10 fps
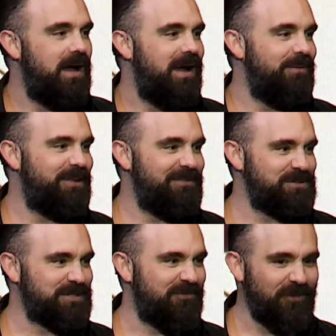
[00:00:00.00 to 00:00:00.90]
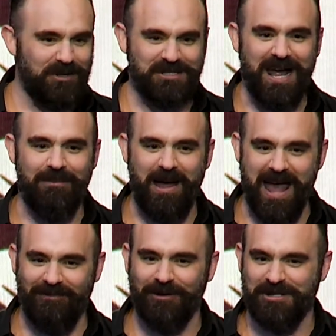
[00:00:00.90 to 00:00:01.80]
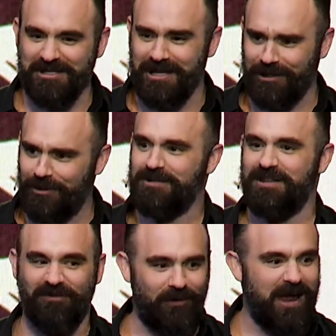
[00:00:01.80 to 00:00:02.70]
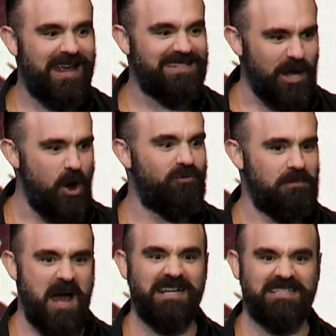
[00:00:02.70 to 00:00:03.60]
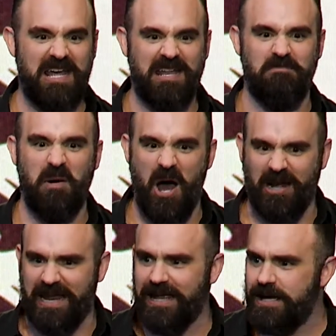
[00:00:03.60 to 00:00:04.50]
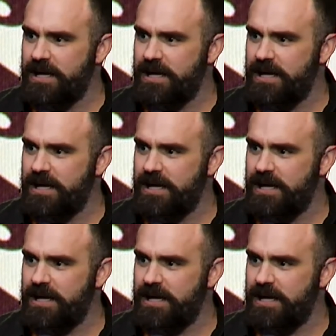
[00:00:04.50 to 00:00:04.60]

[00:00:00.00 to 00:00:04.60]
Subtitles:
I believe this was the first time I ever used the phrase, "over my dead body."